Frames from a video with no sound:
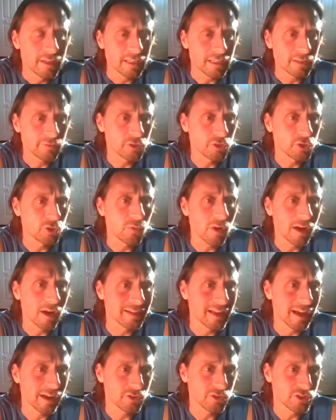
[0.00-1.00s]
Even you right
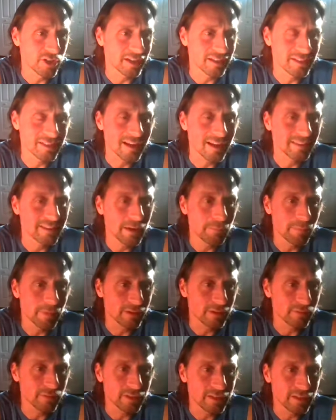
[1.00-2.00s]
now, Jen, it's not that
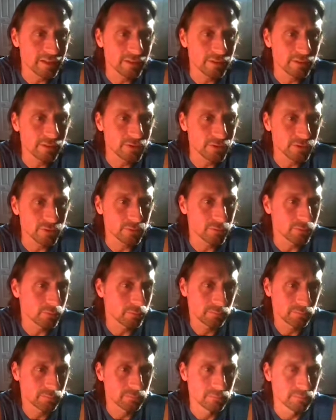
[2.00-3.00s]
big of a deal to
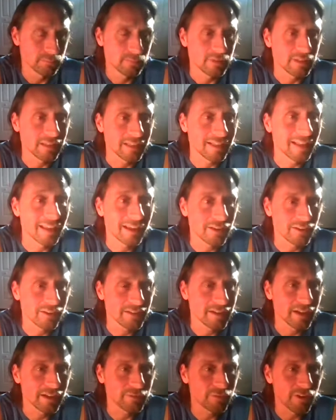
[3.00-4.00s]
inhale at
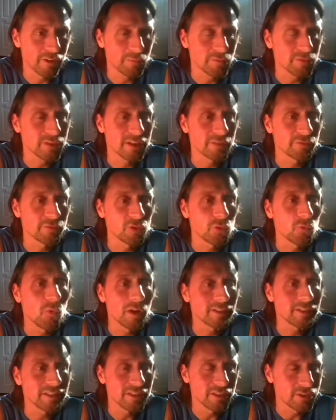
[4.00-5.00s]
95% if you
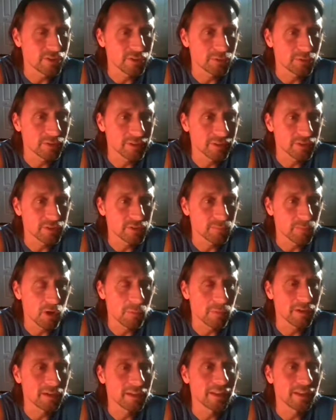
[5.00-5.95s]
wanted to at this moment.